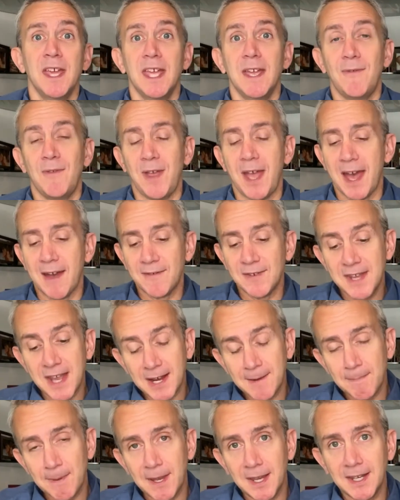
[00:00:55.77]
if you have
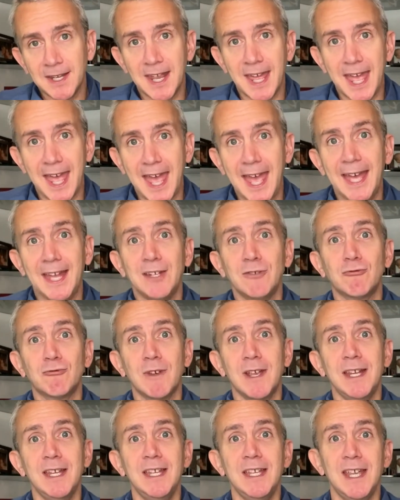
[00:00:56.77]
neck pain and
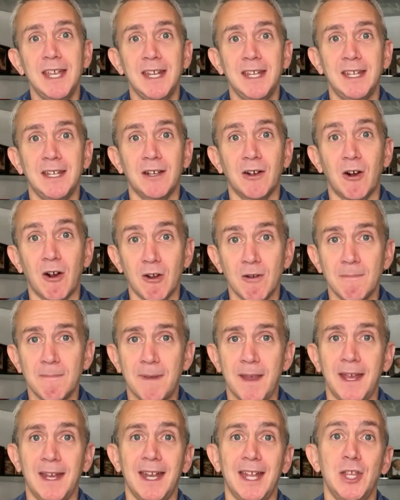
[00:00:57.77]
radiating arm
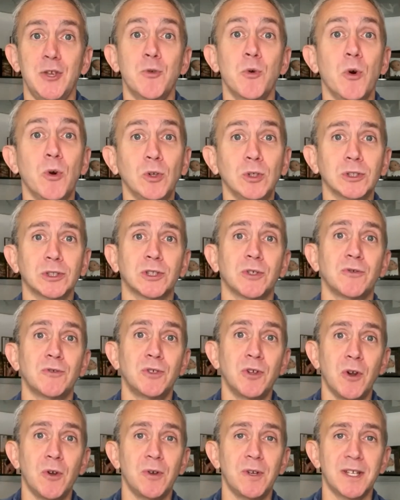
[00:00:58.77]
pain, and you also
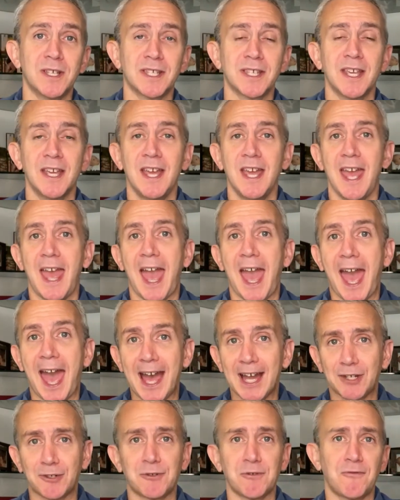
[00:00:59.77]
notice
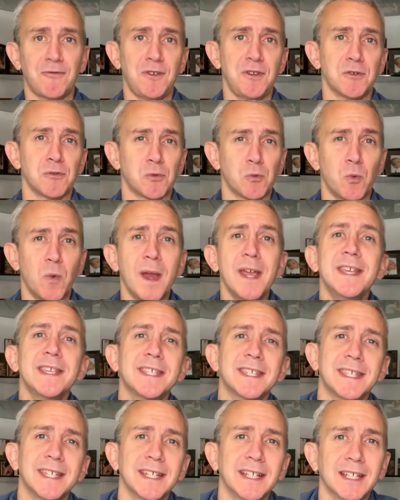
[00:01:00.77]
atrophy or
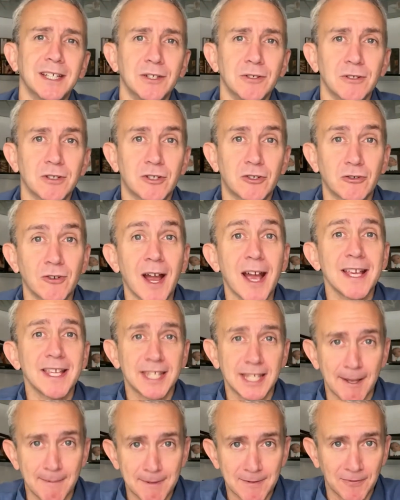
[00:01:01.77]
wasting in your
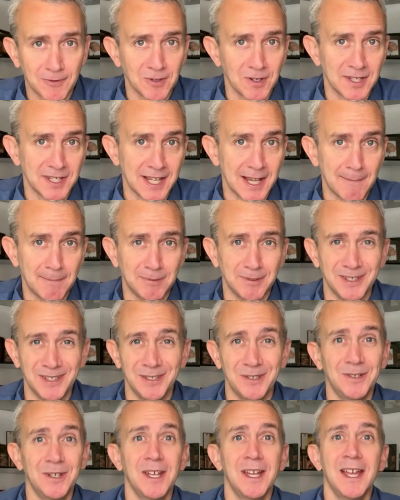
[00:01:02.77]
triceps, for example, and
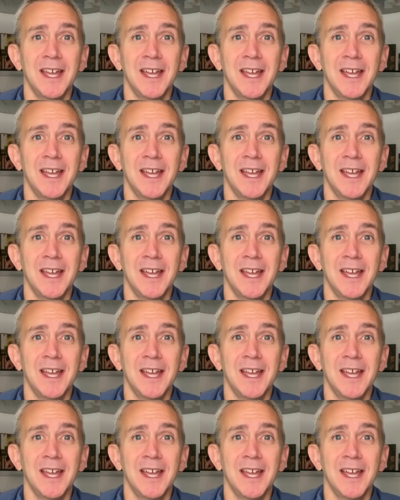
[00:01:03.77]
you